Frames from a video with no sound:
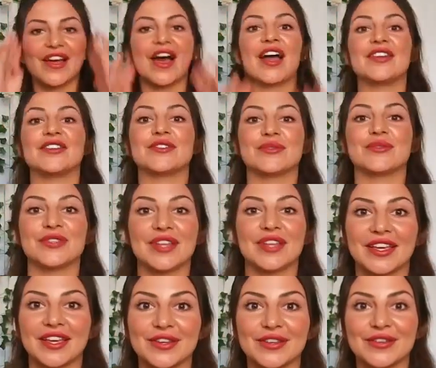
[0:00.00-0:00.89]
I just was
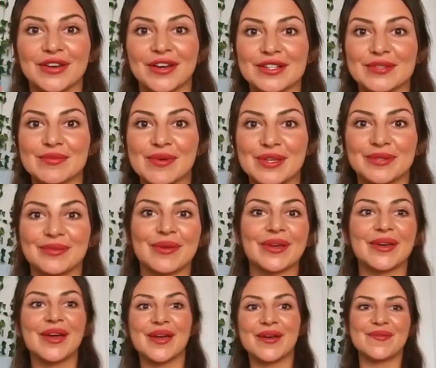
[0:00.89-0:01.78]
like, can you guys please
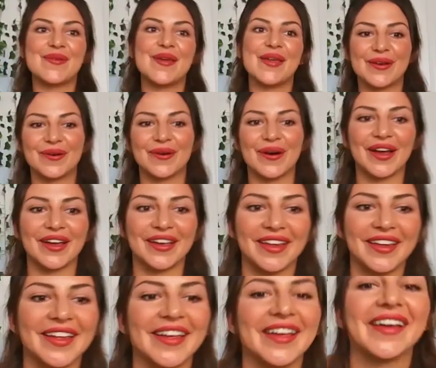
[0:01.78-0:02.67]
be
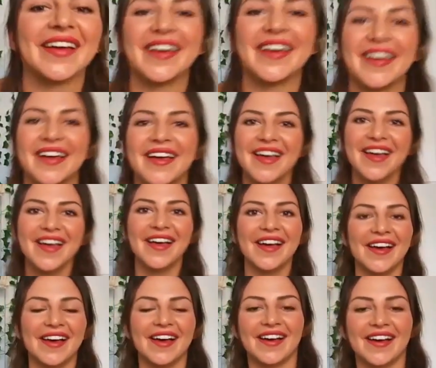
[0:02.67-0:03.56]
quiet?
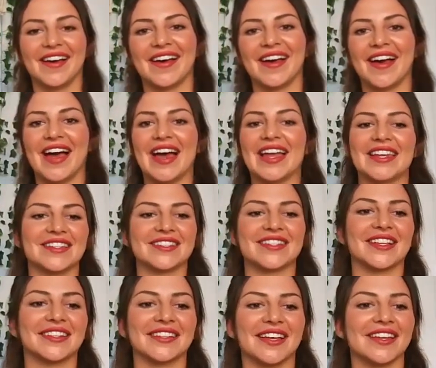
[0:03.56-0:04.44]
I didn't
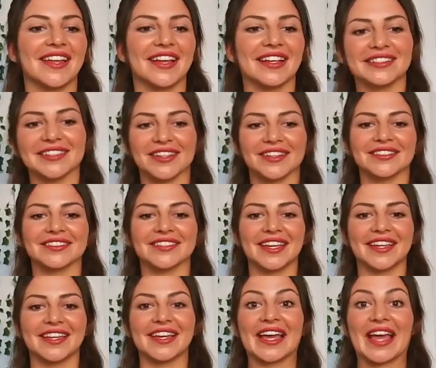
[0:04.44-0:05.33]
say it that nice. I was
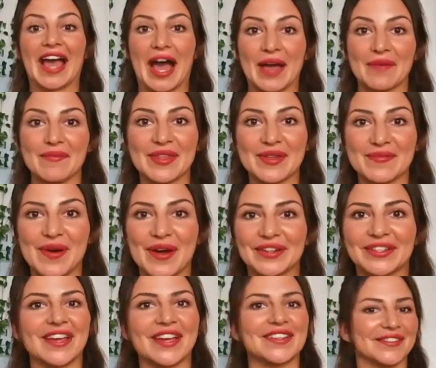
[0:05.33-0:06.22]
like, I'm in the
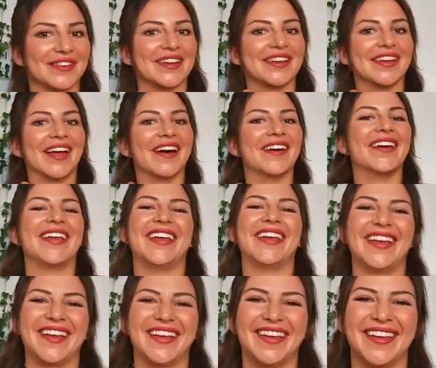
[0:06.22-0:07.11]
podcast right now.
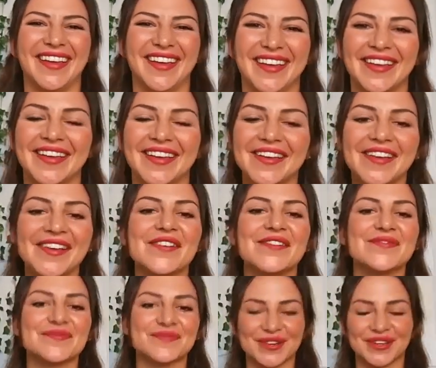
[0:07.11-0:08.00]

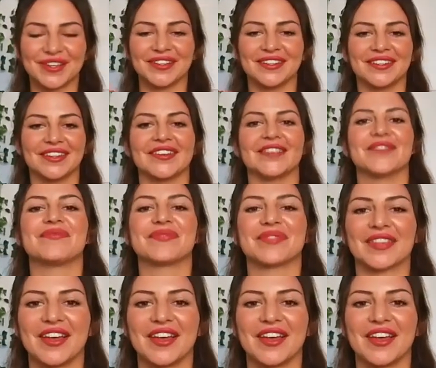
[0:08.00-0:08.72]
We're good though.